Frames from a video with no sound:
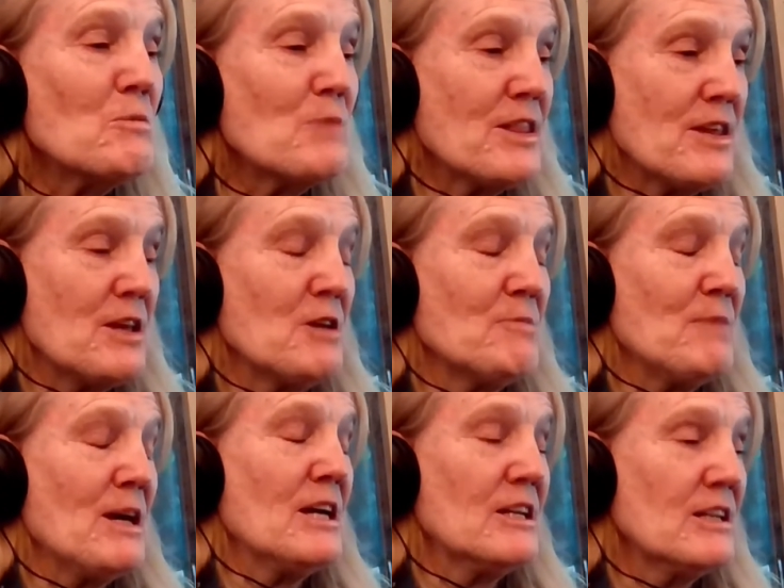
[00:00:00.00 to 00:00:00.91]
with
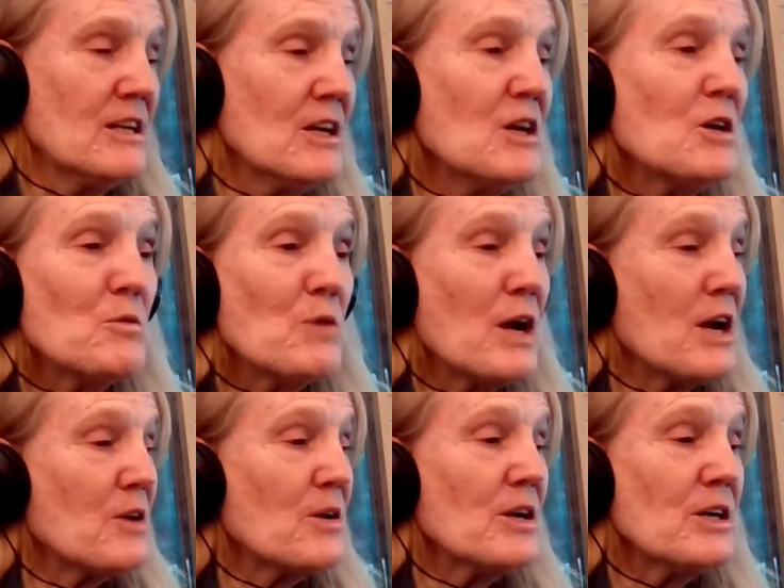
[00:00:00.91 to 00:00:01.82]
him and
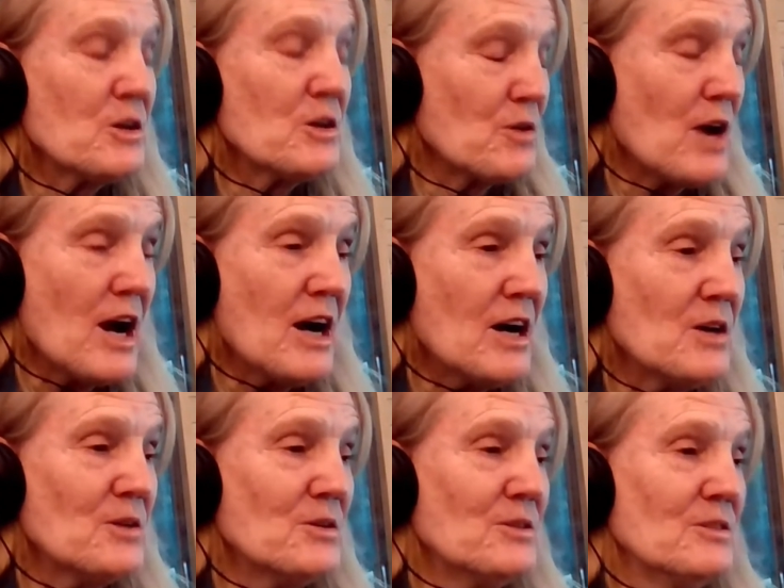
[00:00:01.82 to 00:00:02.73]
wear a
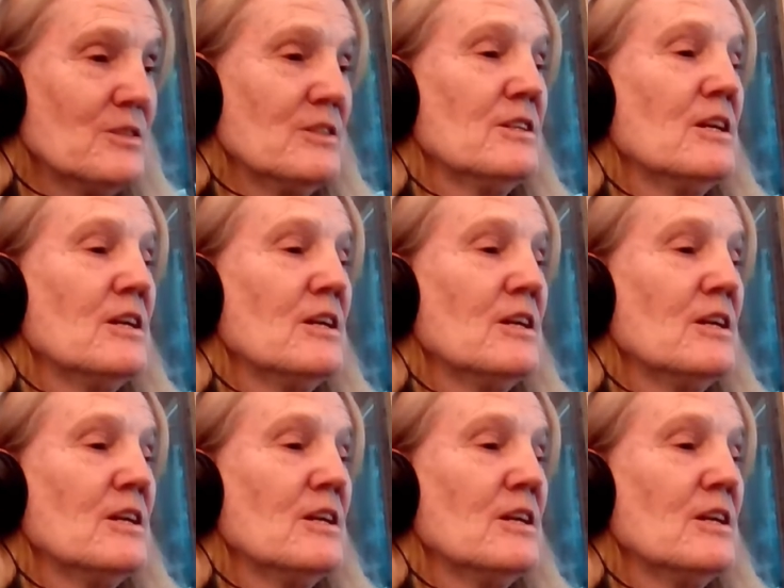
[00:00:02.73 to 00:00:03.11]
crown.